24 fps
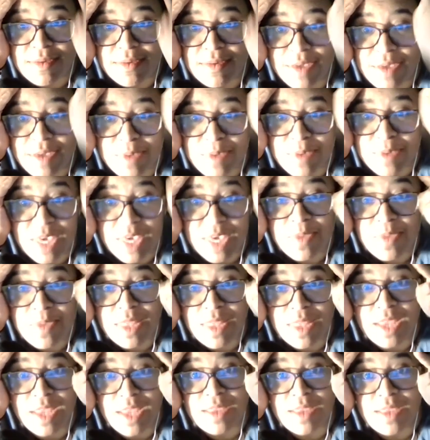I'm keeping
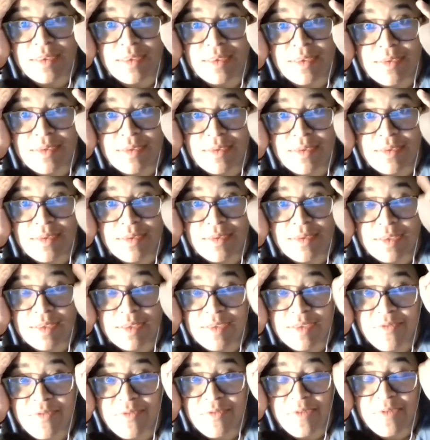that in because
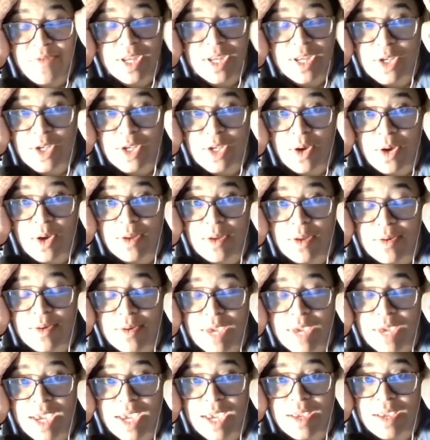he's freaking tall.
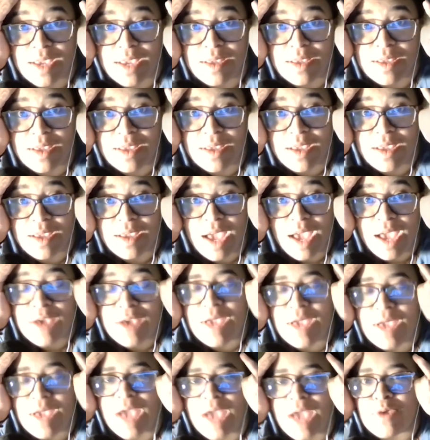Okay, how
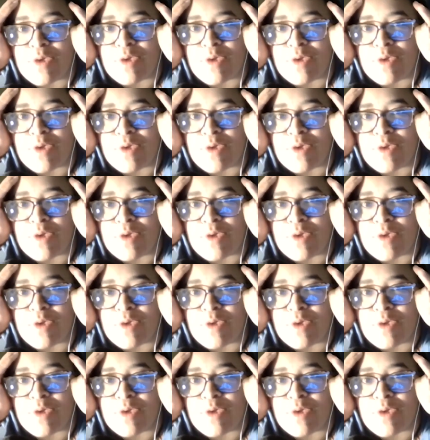you